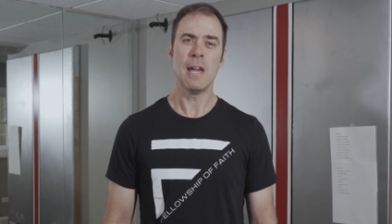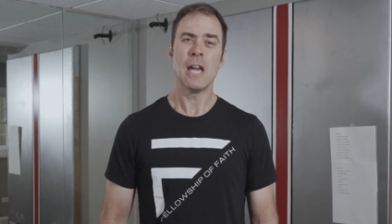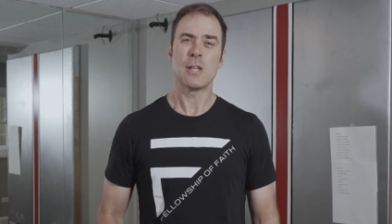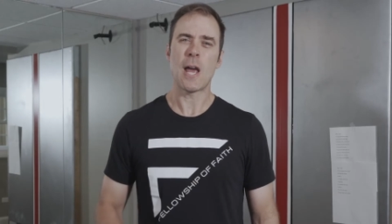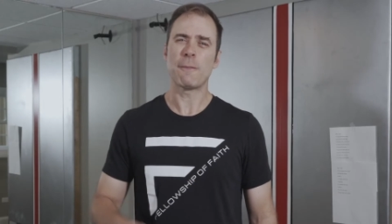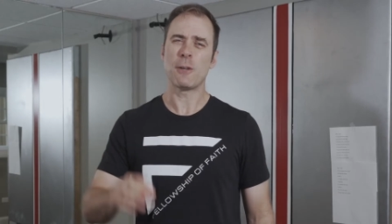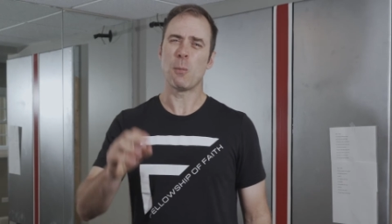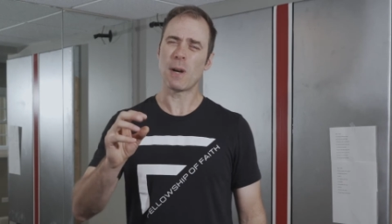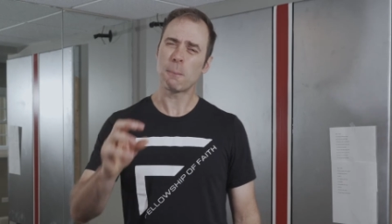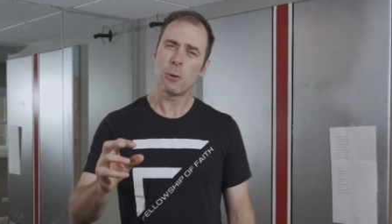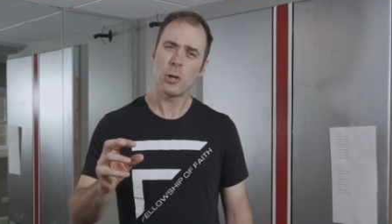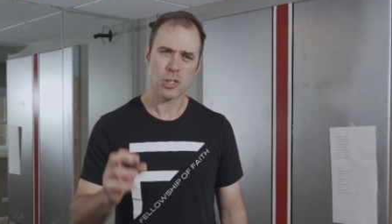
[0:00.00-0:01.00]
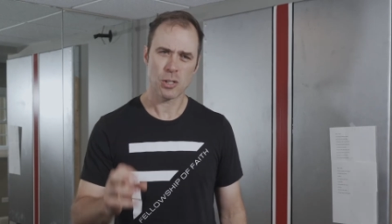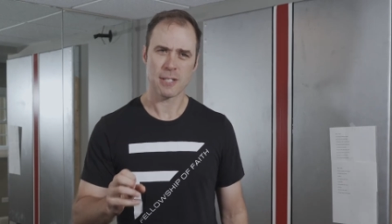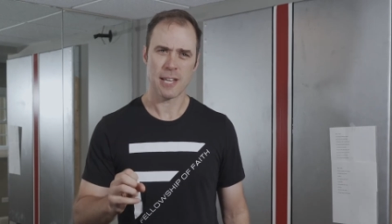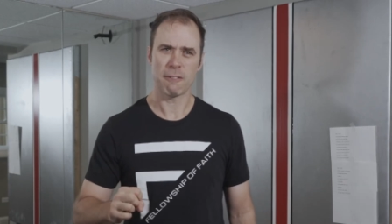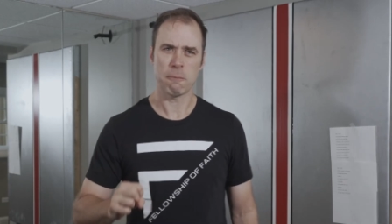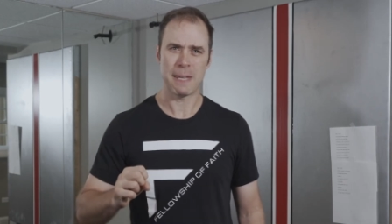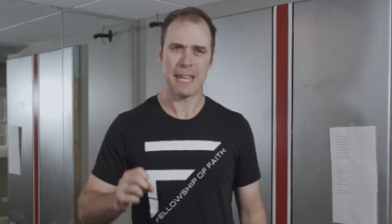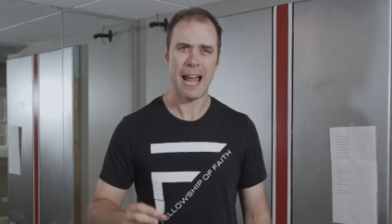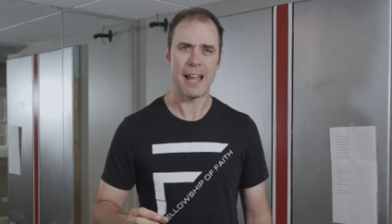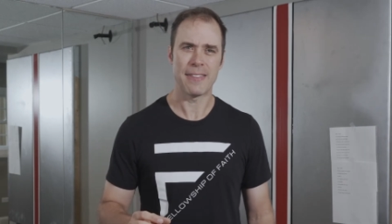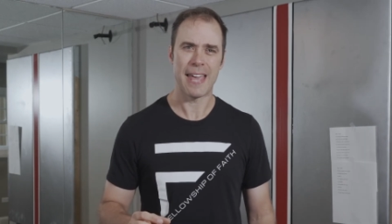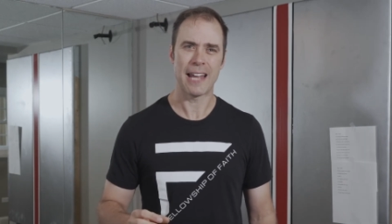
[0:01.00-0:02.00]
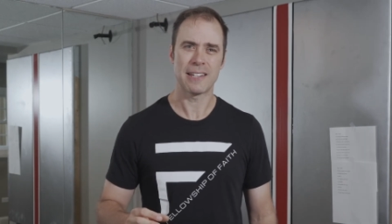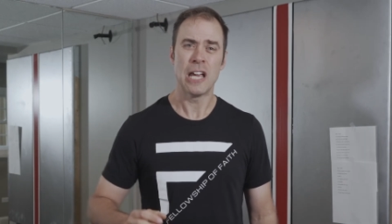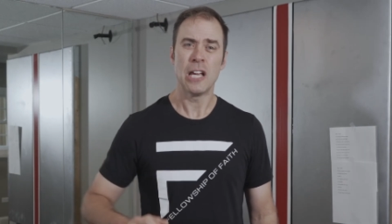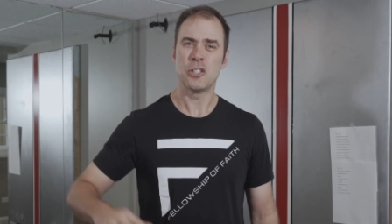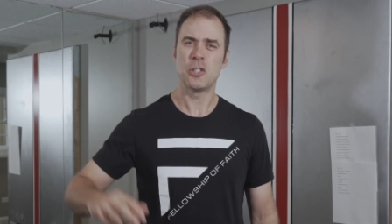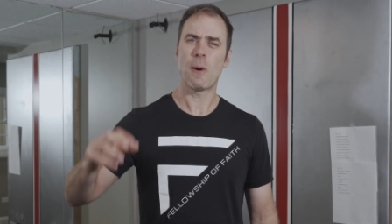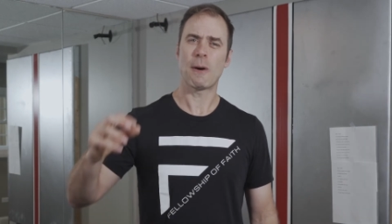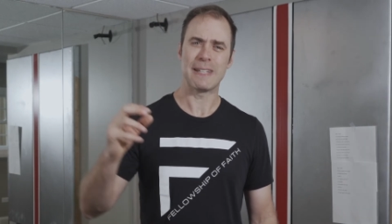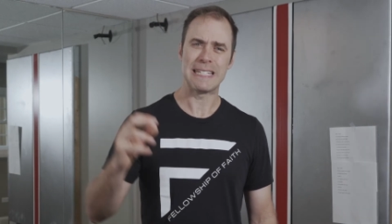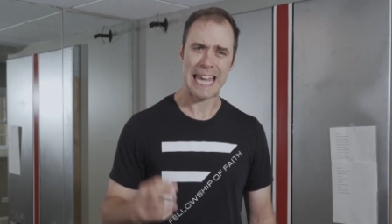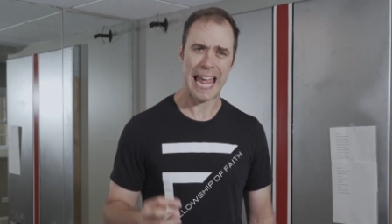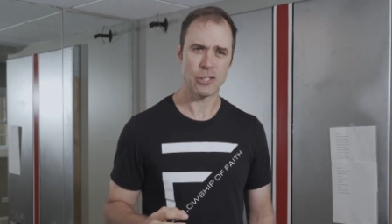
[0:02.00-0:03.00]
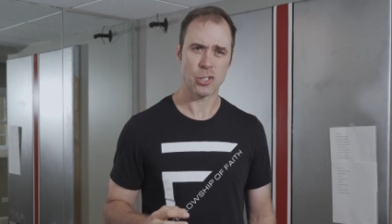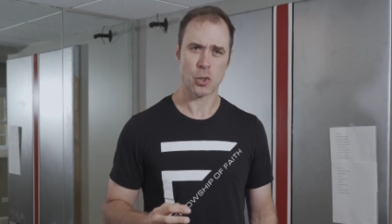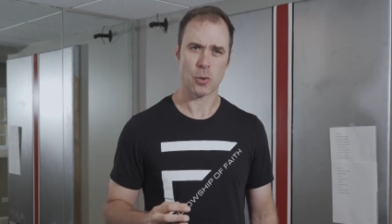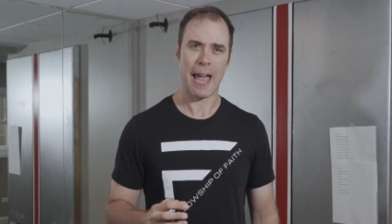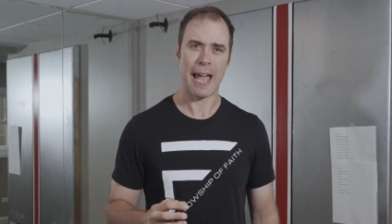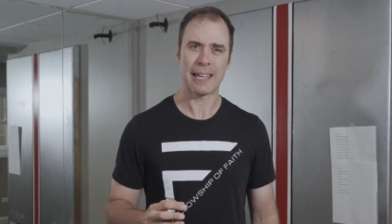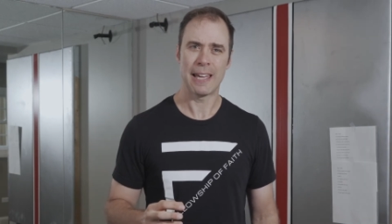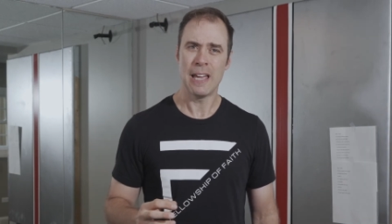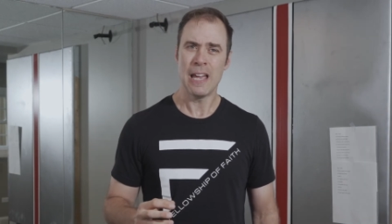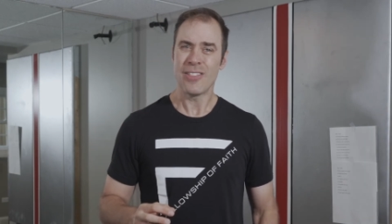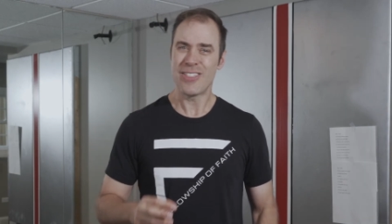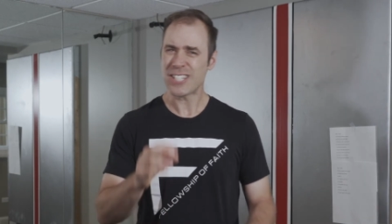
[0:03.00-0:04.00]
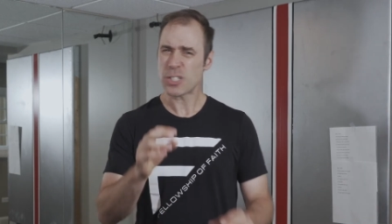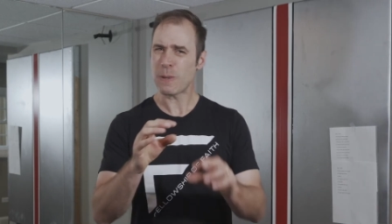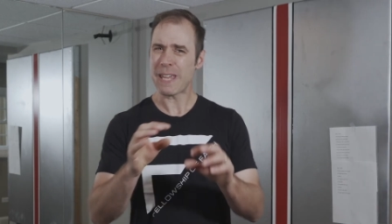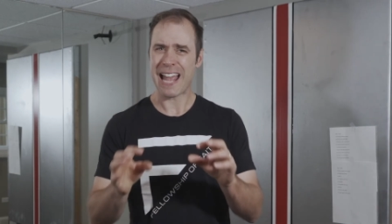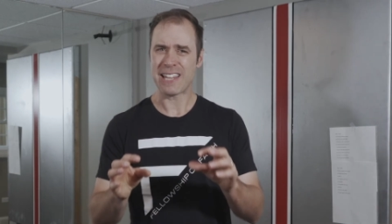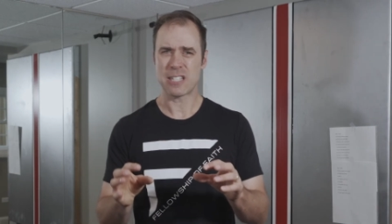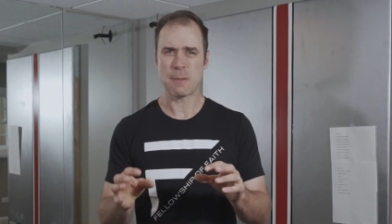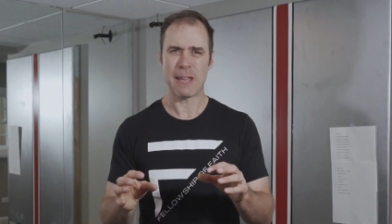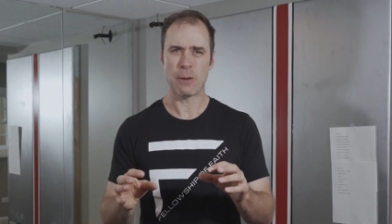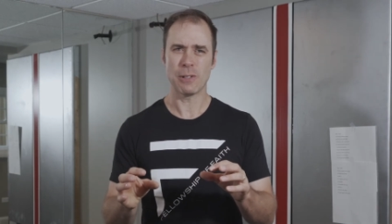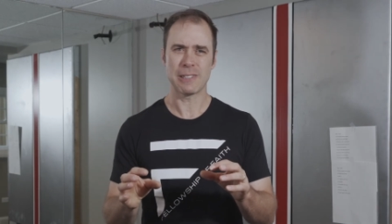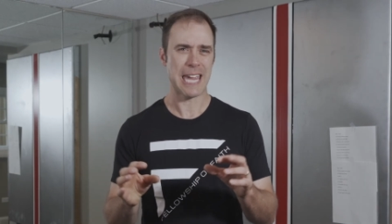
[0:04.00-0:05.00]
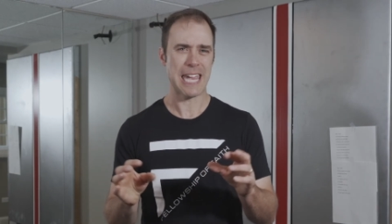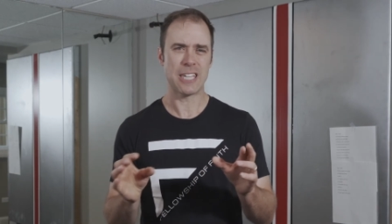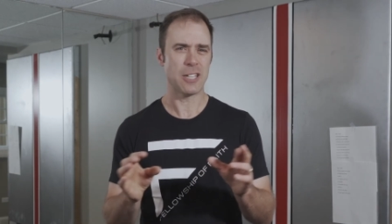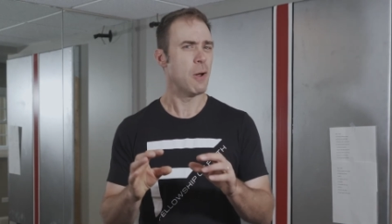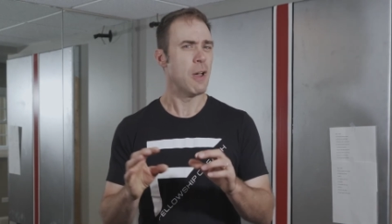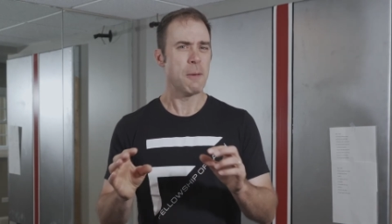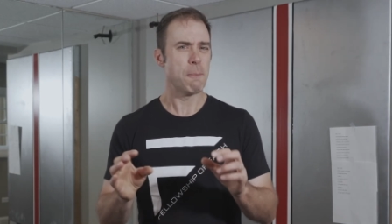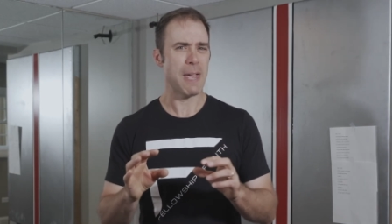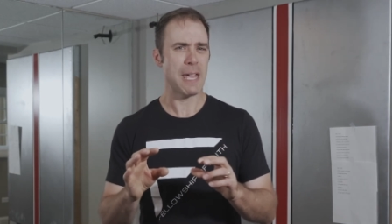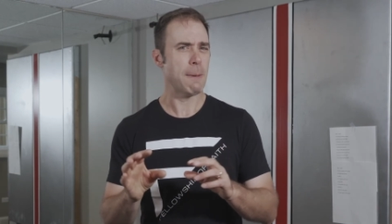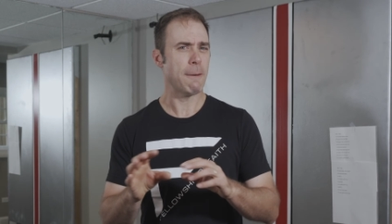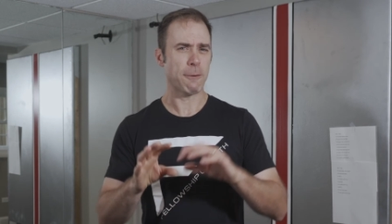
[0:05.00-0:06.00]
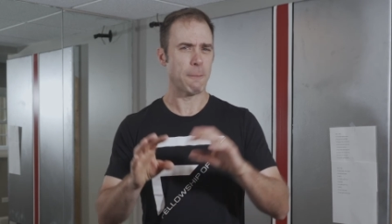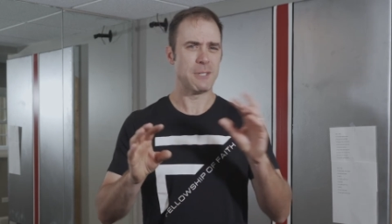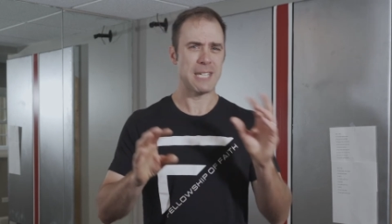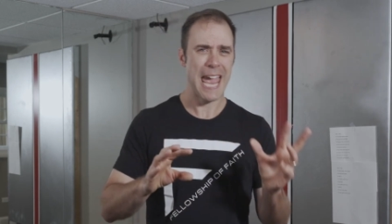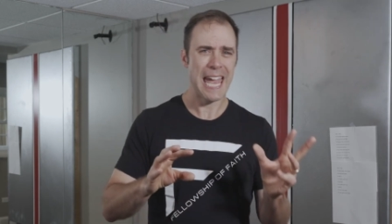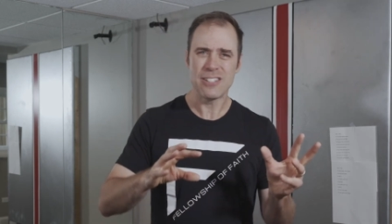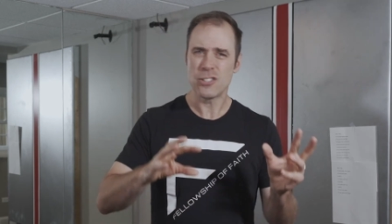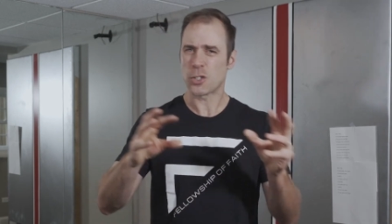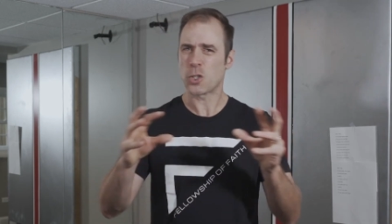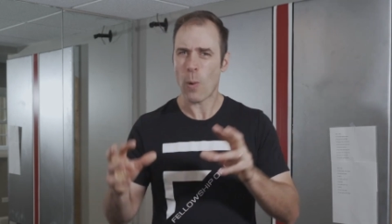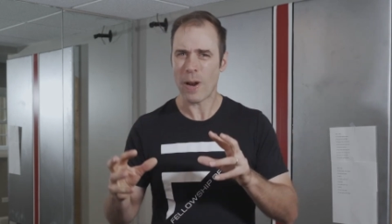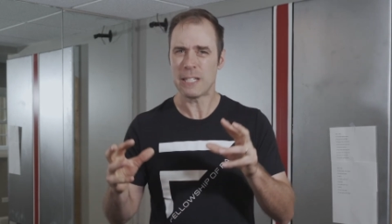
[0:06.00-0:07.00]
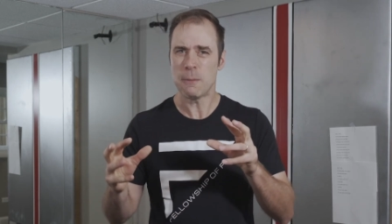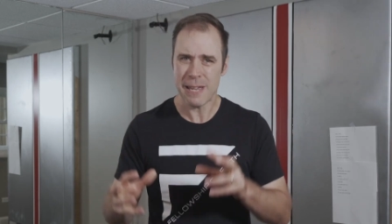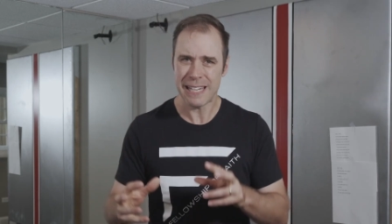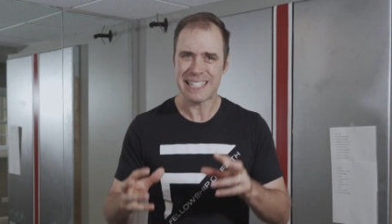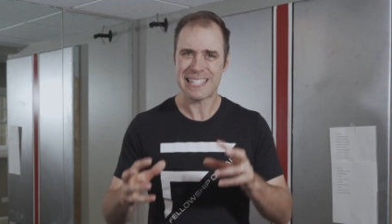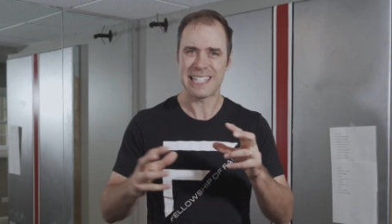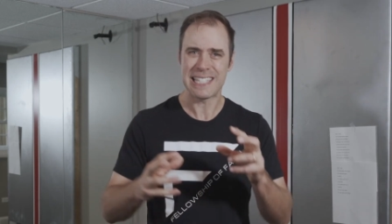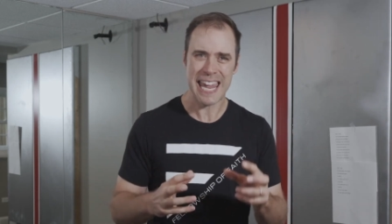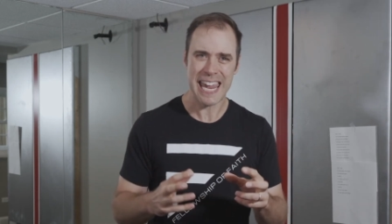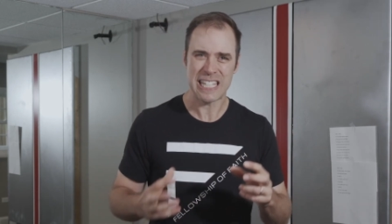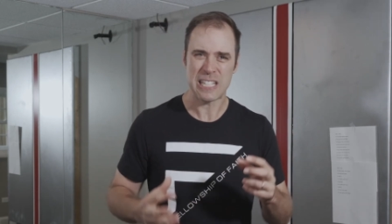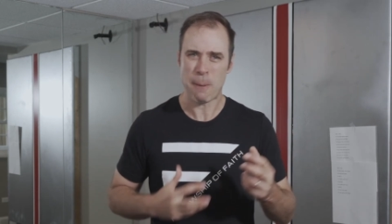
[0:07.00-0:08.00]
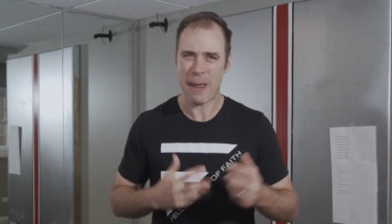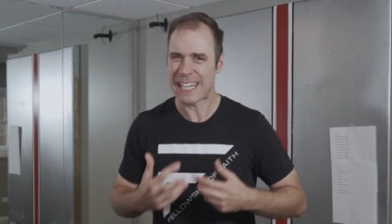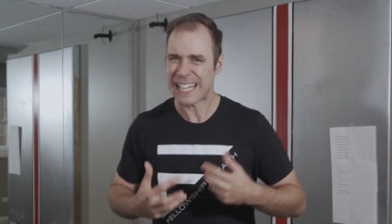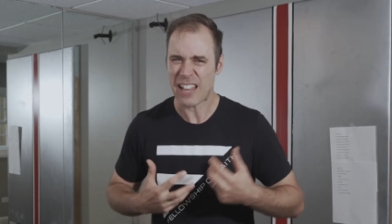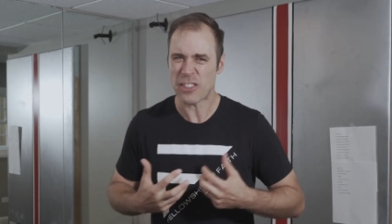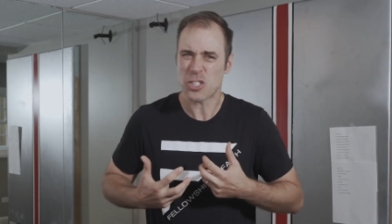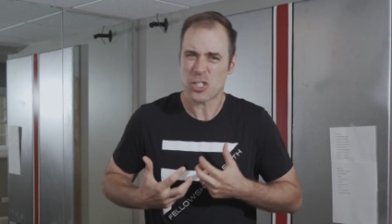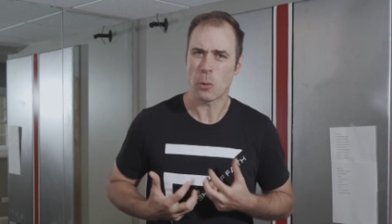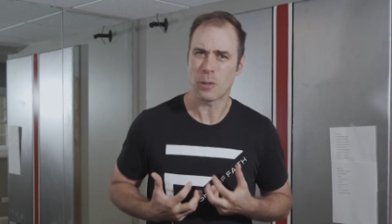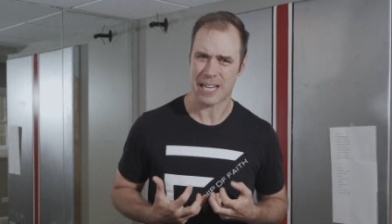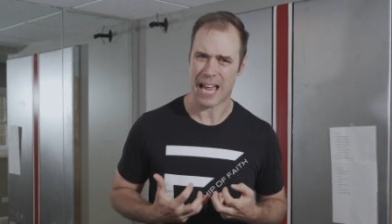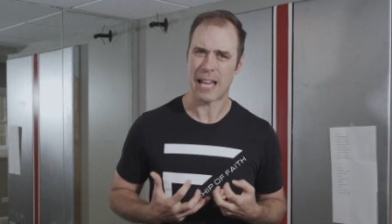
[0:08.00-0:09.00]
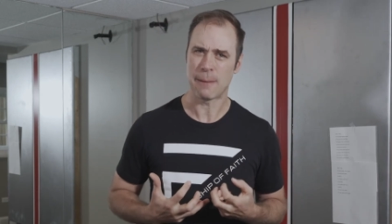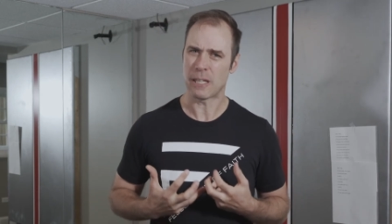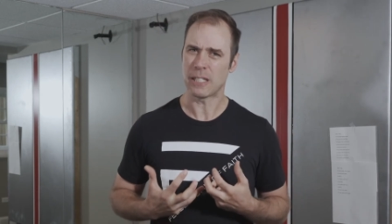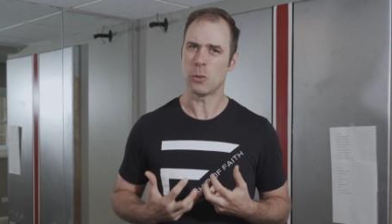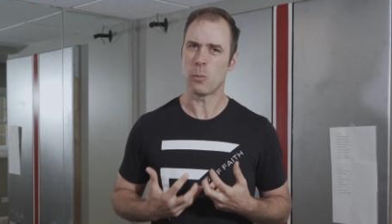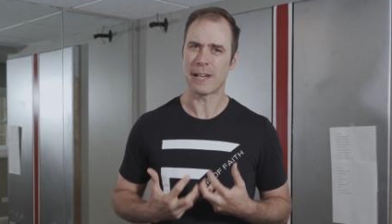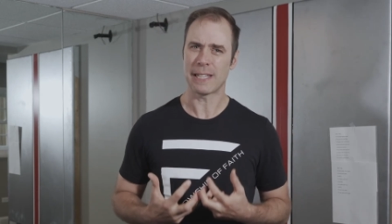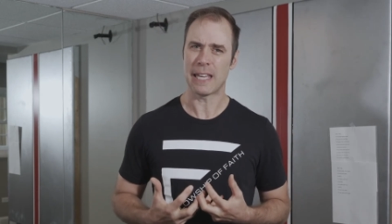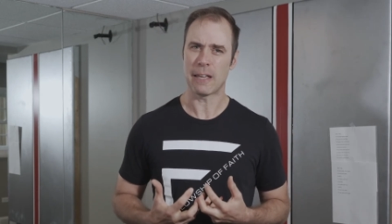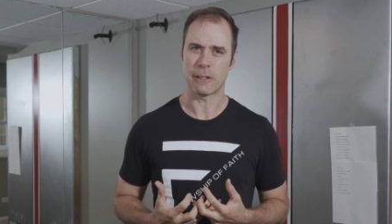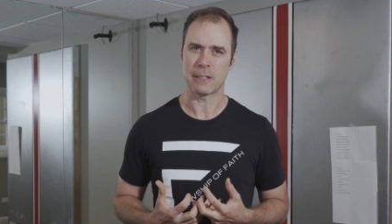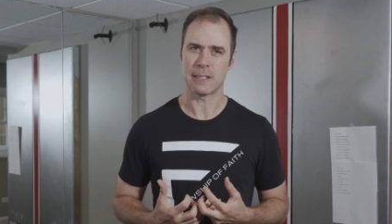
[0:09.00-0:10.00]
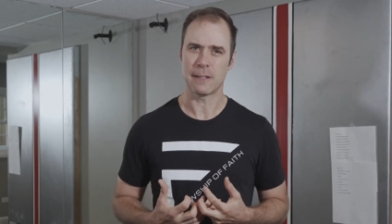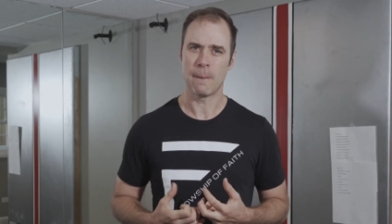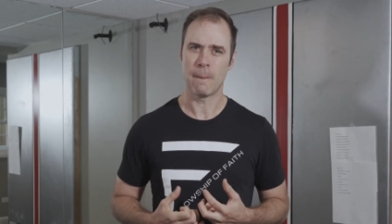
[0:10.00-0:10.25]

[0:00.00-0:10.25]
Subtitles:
Now, if you want to push yourself beyond that, do our intense track. This we estimate will take you maybe from 10 to 20 minutes a day, depending on the soak time that you want to give it.